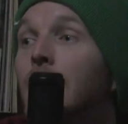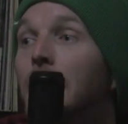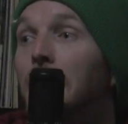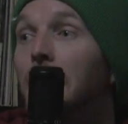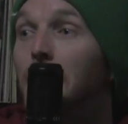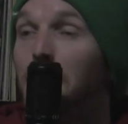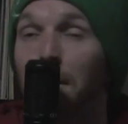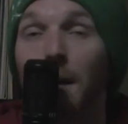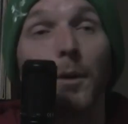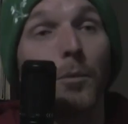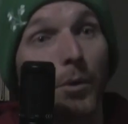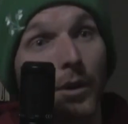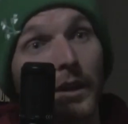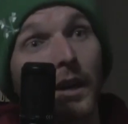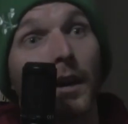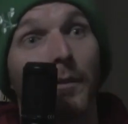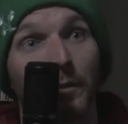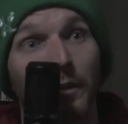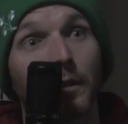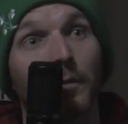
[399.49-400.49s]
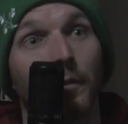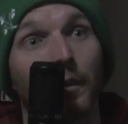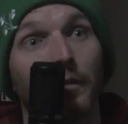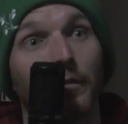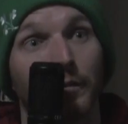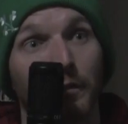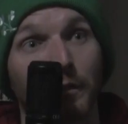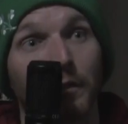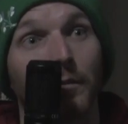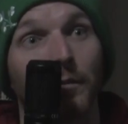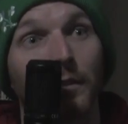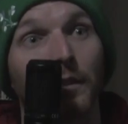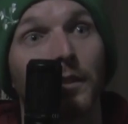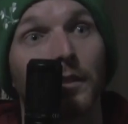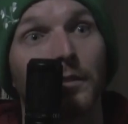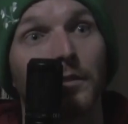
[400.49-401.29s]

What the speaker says: it may work out really well for you. You know,